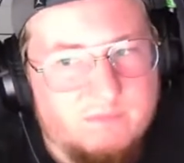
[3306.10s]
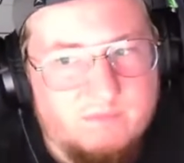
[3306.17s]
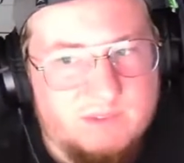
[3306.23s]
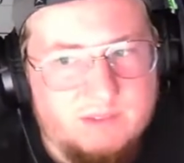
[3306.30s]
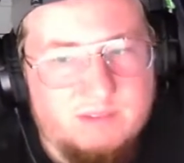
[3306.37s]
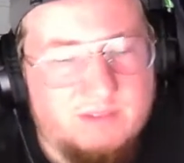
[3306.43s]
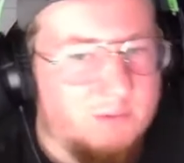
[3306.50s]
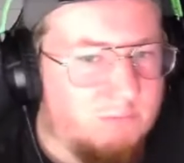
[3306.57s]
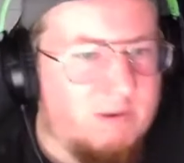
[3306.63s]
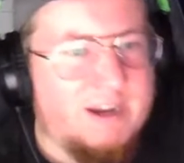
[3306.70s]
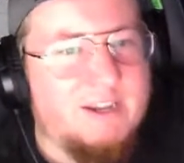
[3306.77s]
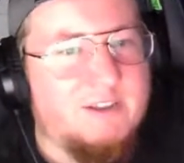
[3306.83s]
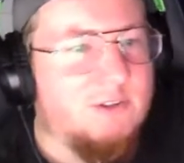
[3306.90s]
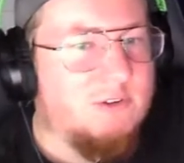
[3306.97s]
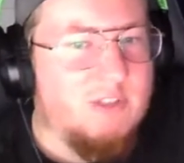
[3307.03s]
the
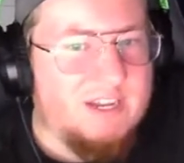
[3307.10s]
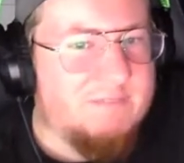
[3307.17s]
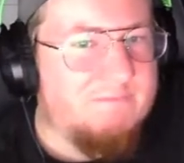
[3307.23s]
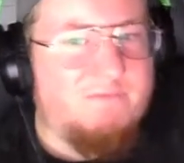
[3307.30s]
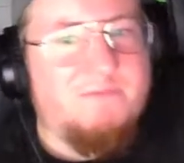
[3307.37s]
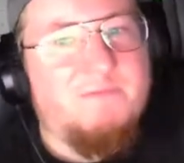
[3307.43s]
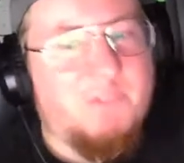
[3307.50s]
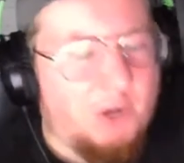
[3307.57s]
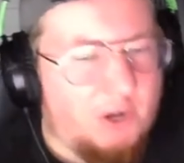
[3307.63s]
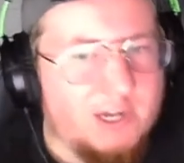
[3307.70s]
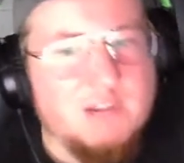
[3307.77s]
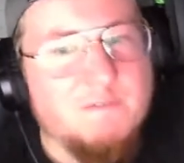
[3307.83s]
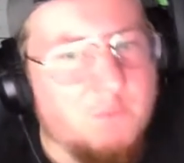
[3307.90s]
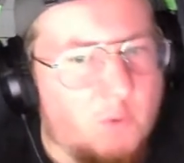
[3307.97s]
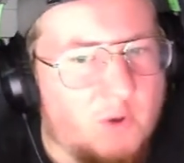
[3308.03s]
regular, like 30,
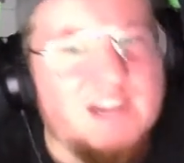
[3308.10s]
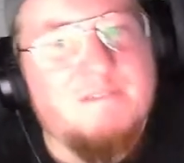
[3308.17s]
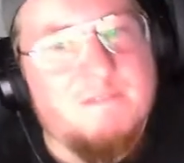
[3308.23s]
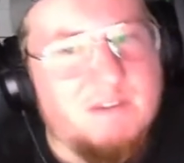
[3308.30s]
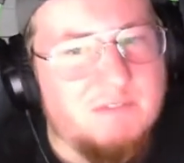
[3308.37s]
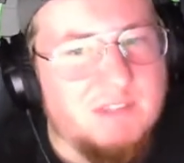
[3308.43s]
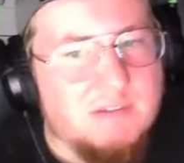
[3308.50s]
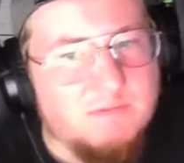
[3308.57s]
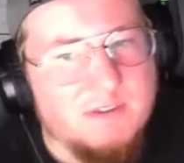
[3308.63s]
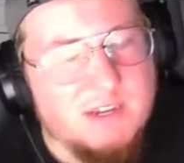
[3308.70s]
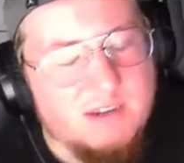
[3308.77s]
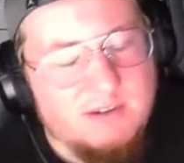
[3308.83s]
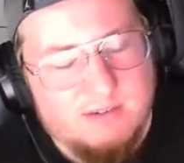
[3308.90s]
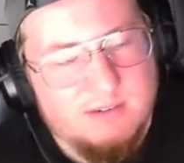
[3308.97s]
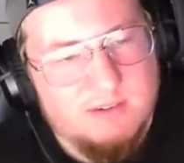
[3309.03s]
40, 50 feet.